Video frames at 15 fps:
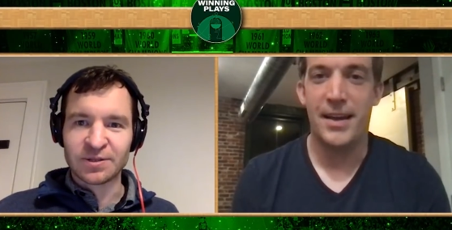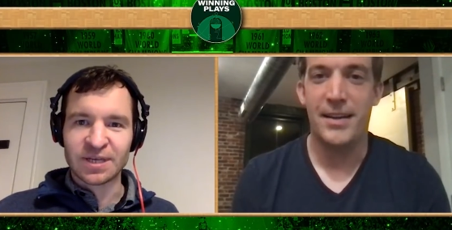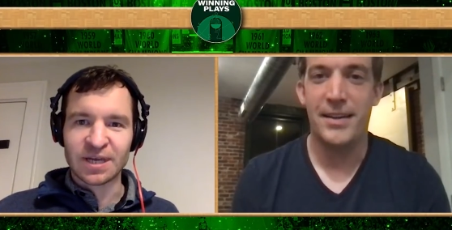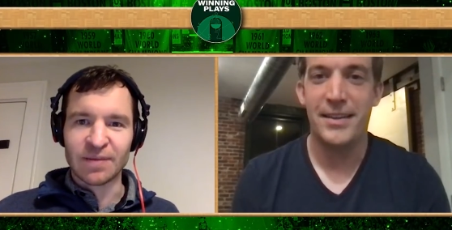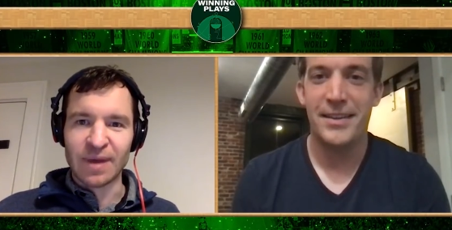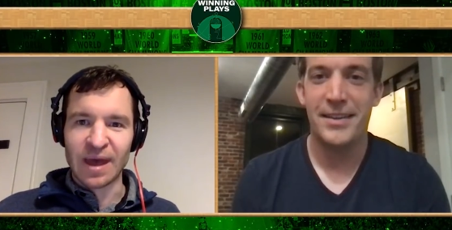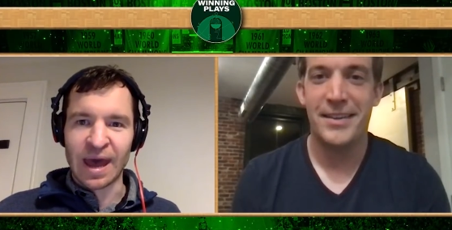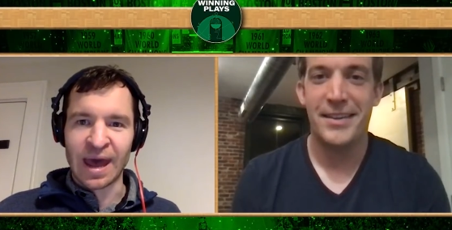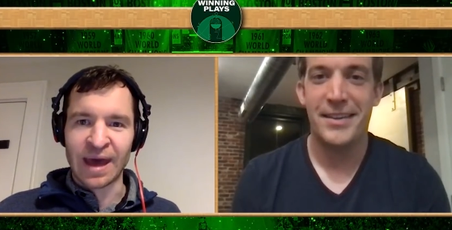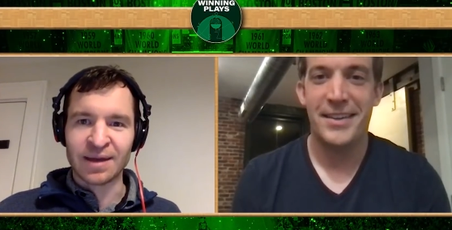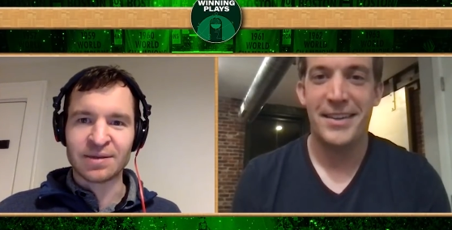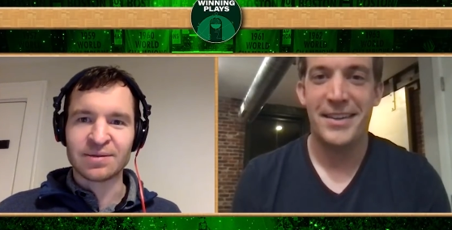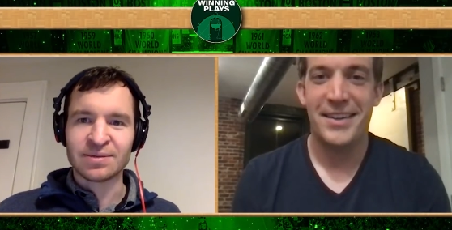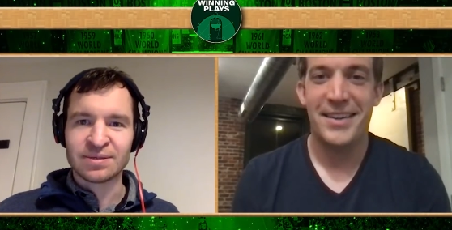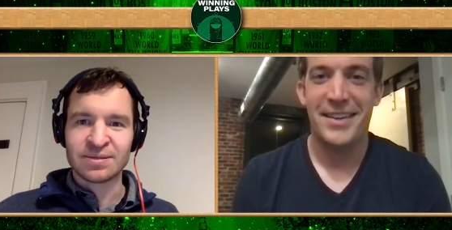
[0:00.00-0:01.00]
Speaker 1: Tim
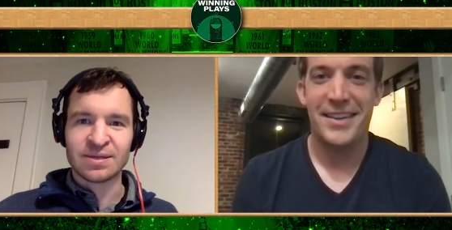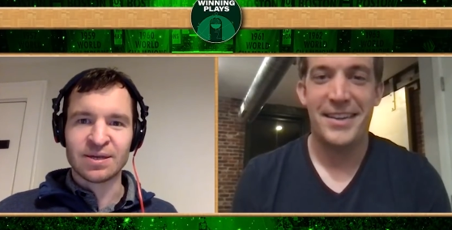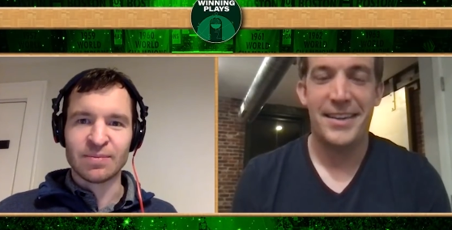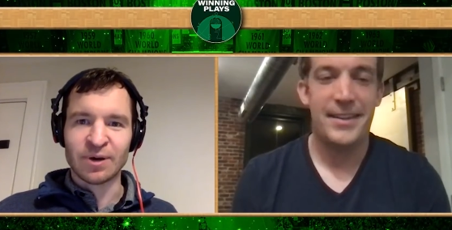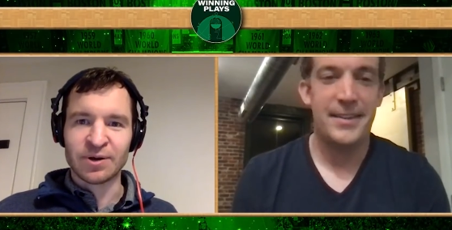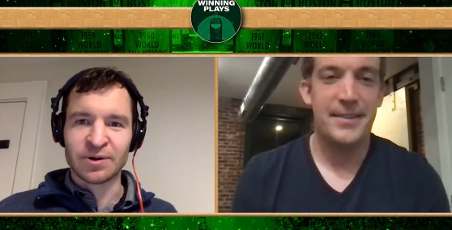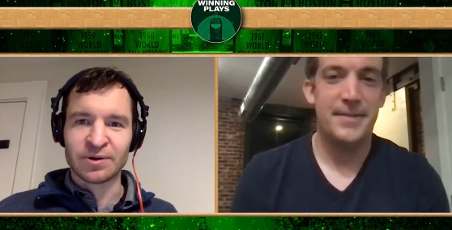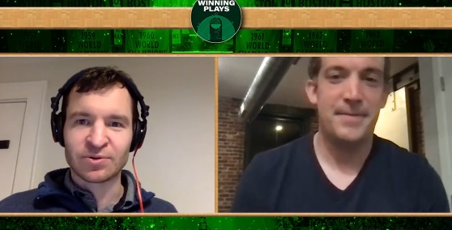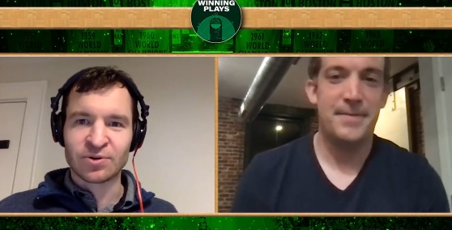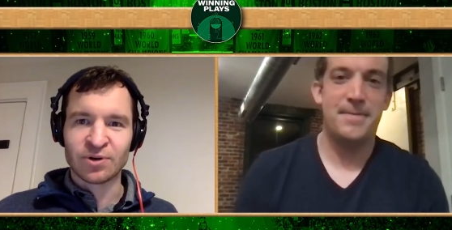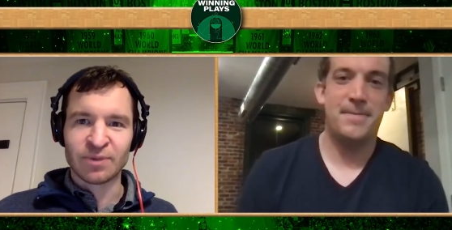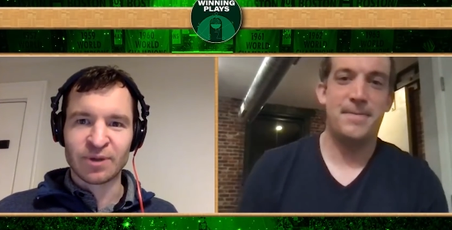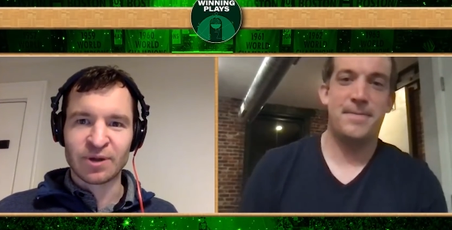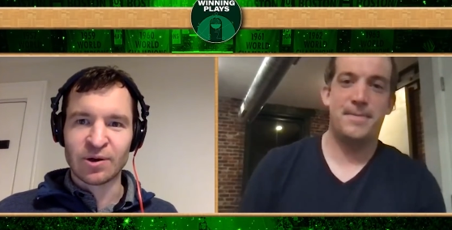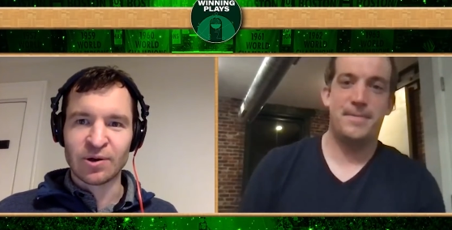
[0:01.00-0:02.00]
at Tim underscore
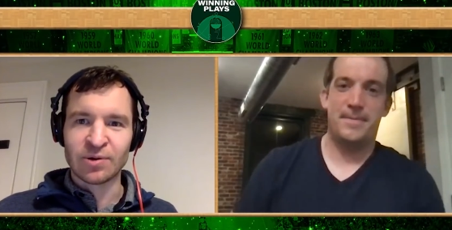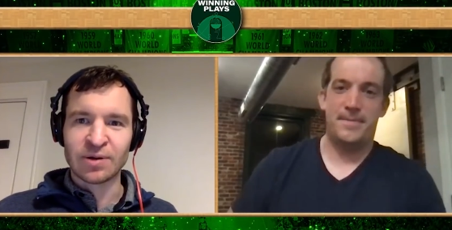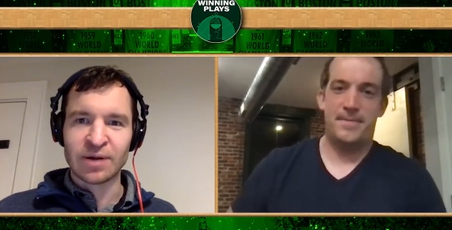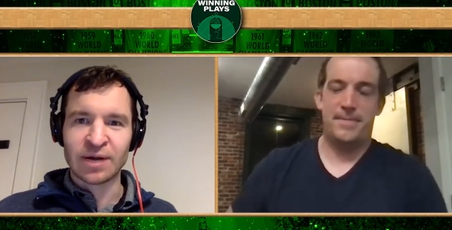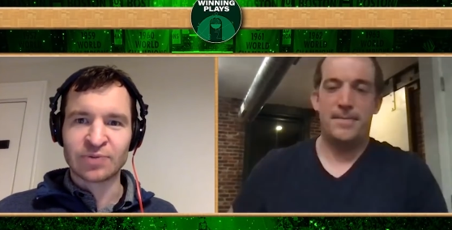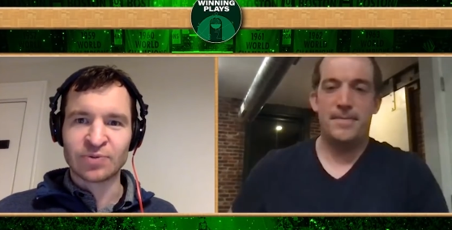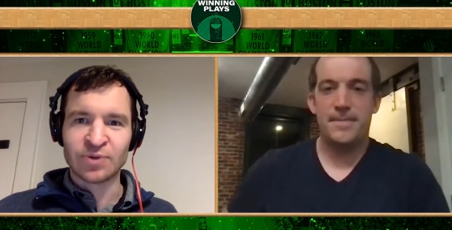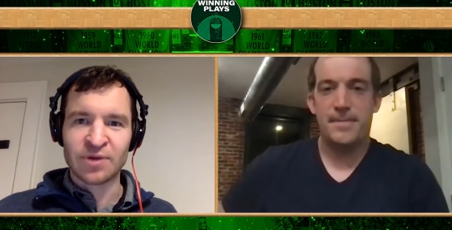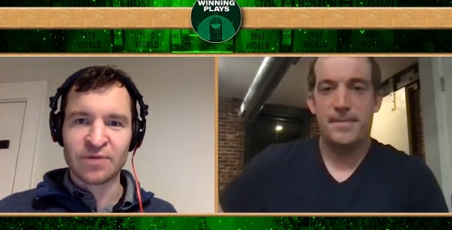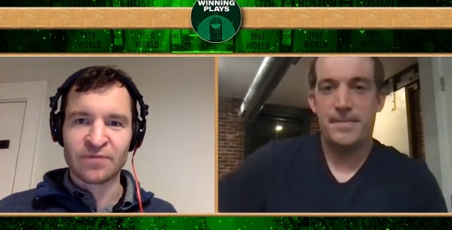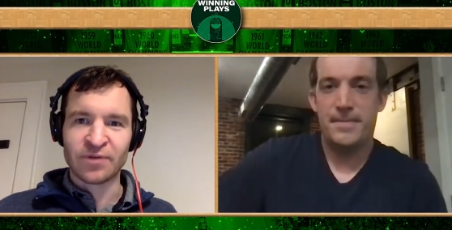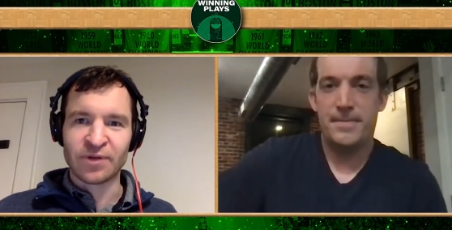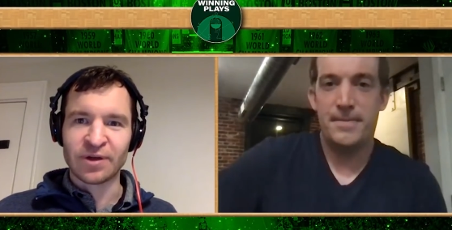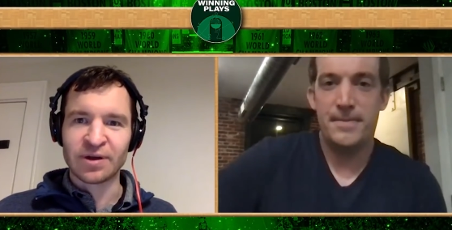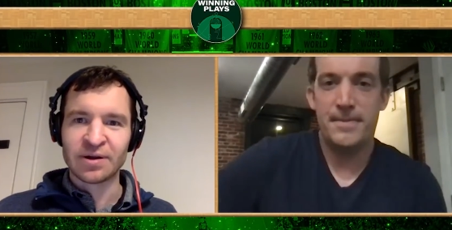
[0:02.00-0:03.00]
McKone on Twitter
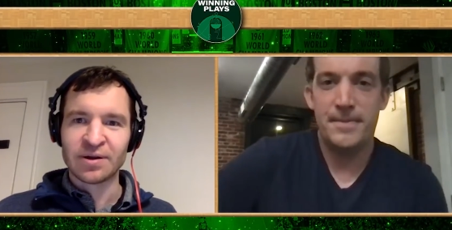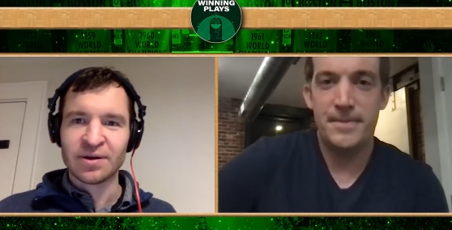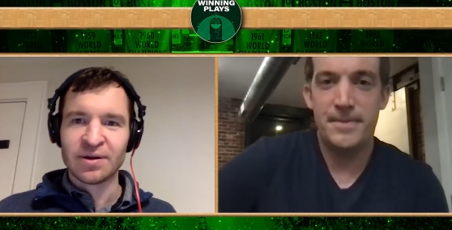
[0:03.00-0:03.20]
for